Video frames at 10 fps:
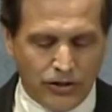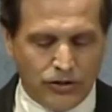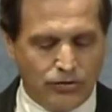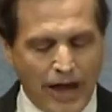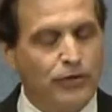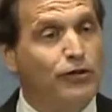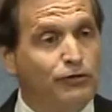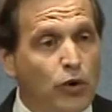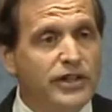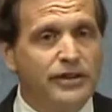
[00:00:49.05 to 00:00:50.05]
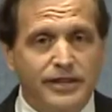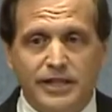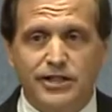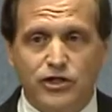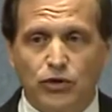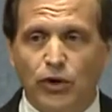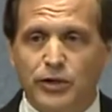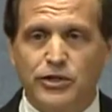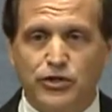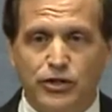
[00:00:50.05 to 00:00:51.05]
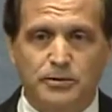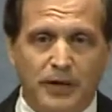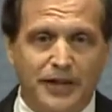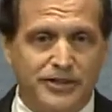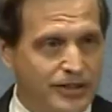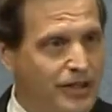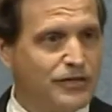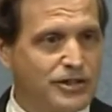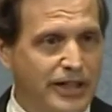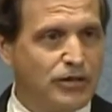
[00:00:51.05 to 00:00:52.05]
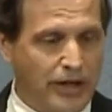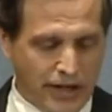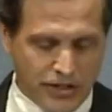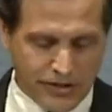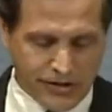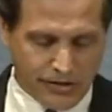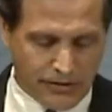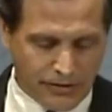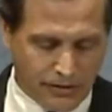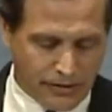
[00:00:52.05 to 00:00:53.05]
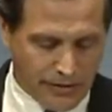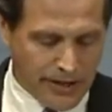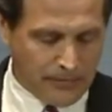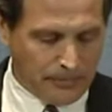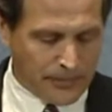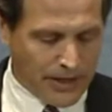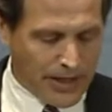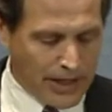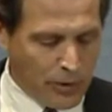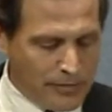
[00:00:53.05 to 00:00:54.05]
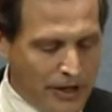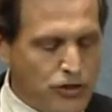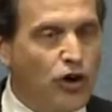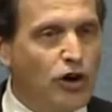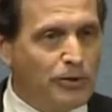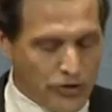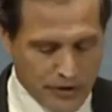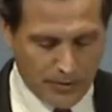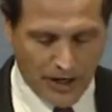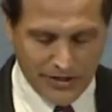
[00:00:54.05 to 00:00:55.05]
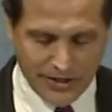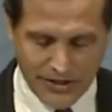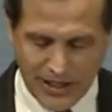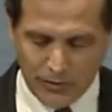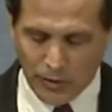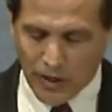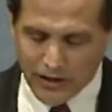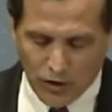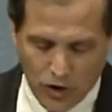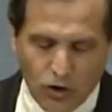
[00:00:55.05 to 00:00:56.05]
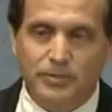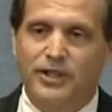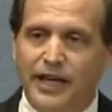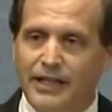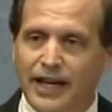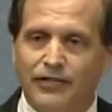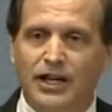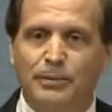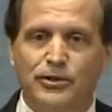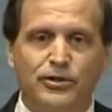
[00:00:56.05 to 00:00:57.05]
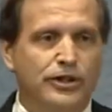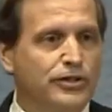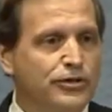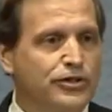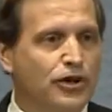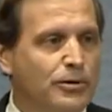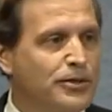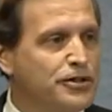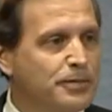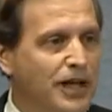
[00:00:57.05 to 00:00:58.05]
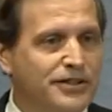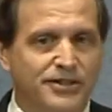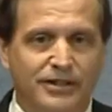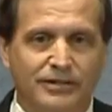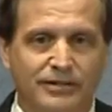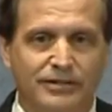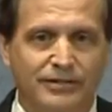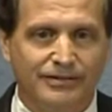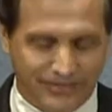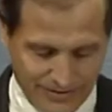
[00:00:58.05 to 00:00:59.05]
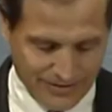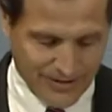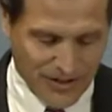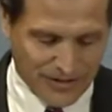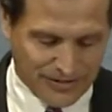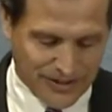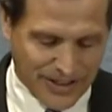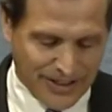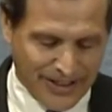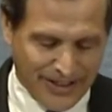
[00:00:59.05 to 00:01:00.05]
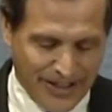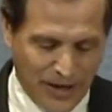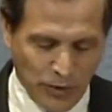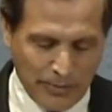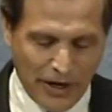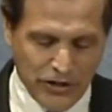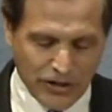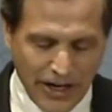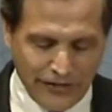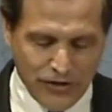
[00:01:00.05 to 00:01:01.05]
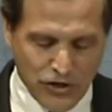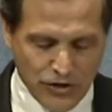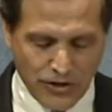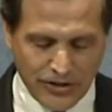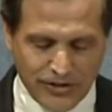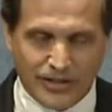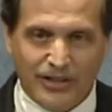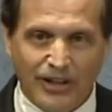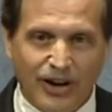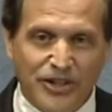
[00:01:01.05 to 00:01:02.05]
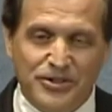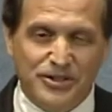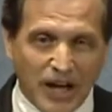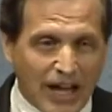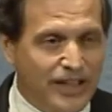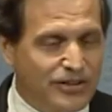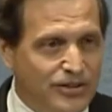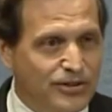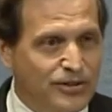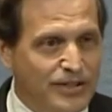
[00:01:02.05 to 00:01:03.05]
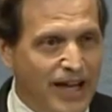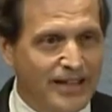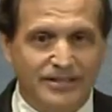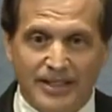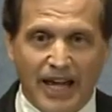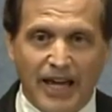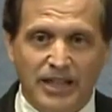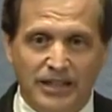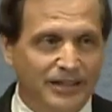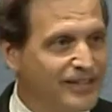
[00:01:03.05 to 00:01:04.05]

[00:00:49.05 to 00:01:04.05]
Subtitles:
You'd rather avoid the things that your auto insurance policy covers, like crashes, right? Now, what about your homeowner's policy? Does anyone want to go home tonight and have the opportunity to use their homeowner's policy? No. And what about your life insurance? Are you dying to use that today?